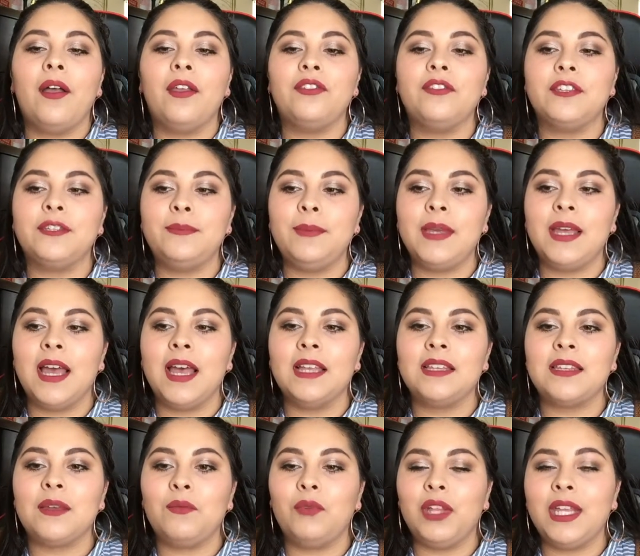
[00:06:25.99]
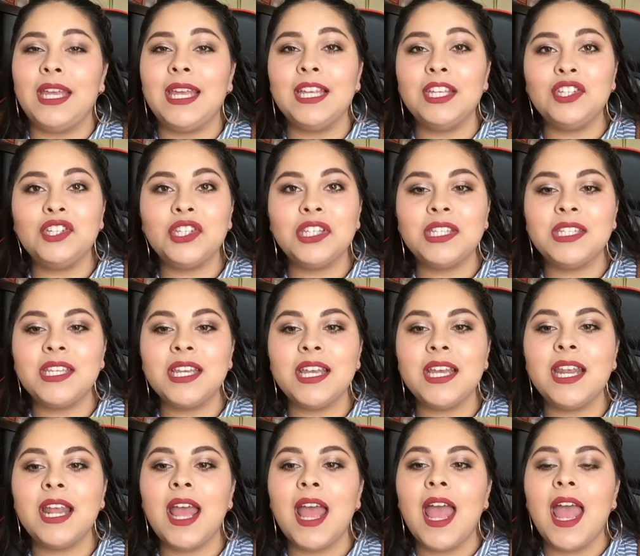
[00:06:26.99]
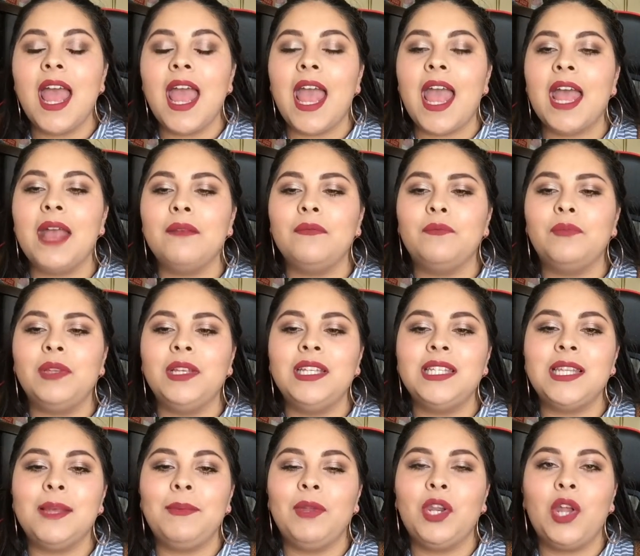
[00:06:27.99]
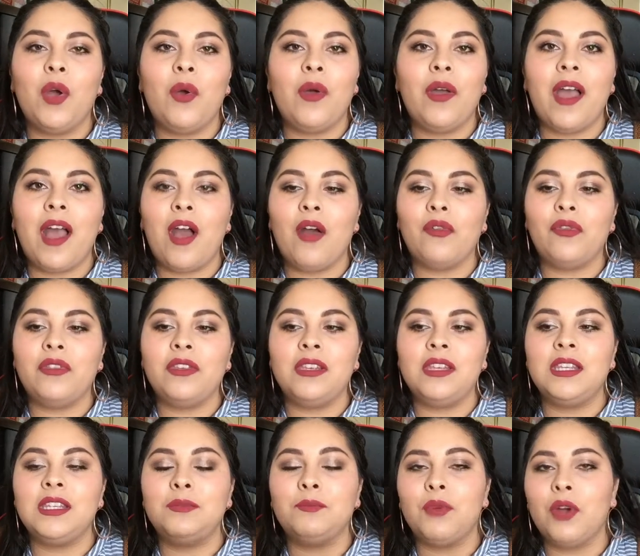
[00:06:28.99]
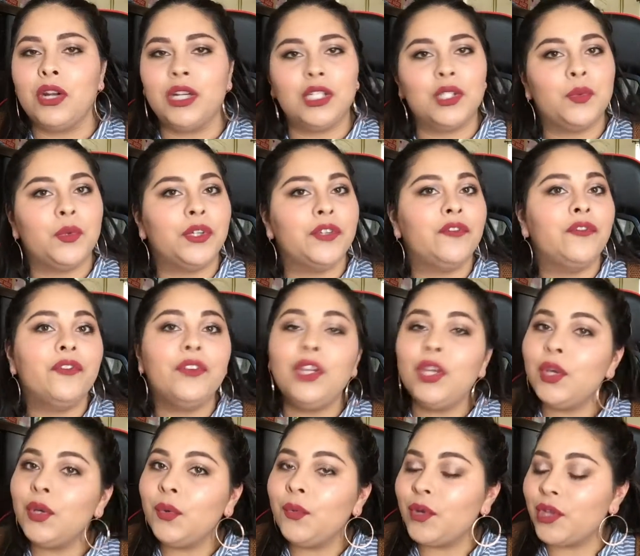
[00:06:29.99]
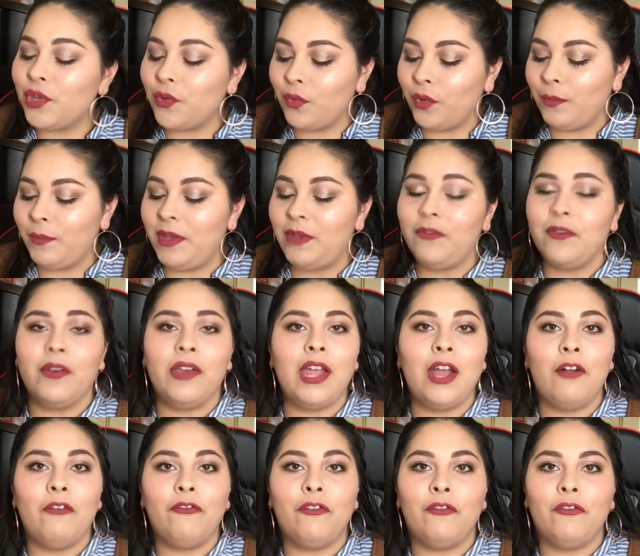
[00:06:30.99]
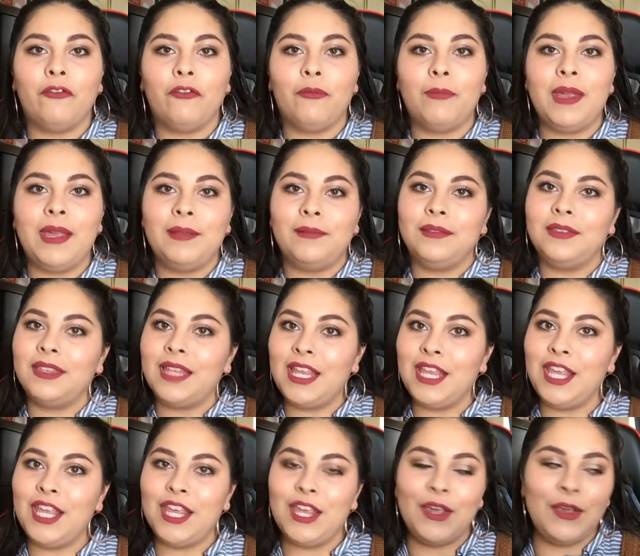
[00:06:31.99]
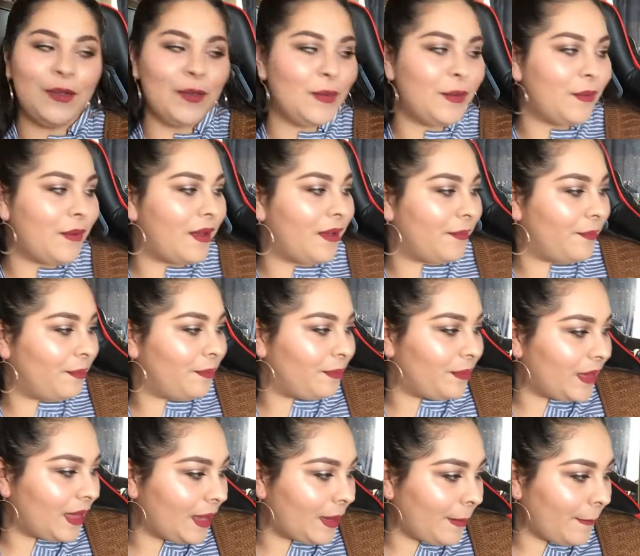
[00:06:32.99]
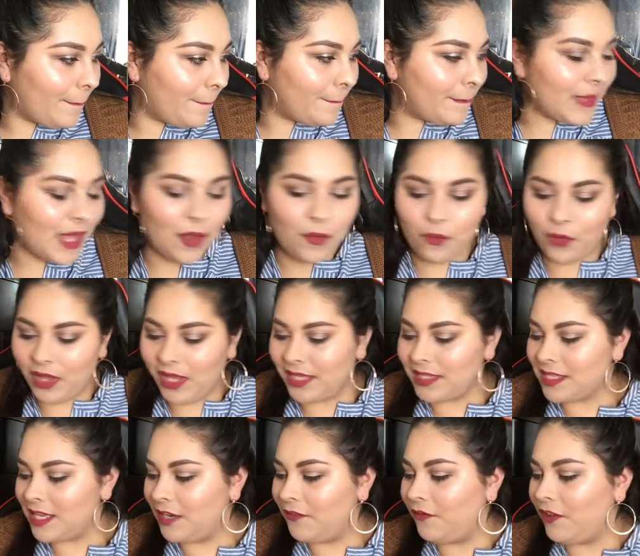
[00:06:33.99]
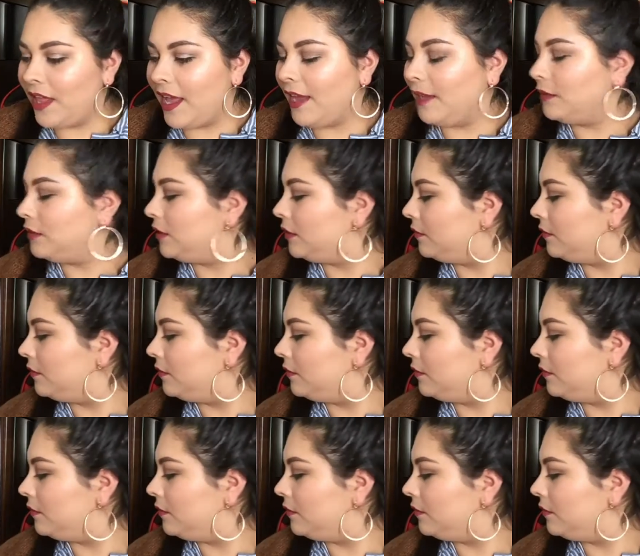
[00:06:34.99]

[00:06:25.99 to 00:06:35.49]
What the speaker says: just because I'm really interested, and please let me know how these products work for you, which would be very helpful for me. Thank you. Really excited for that.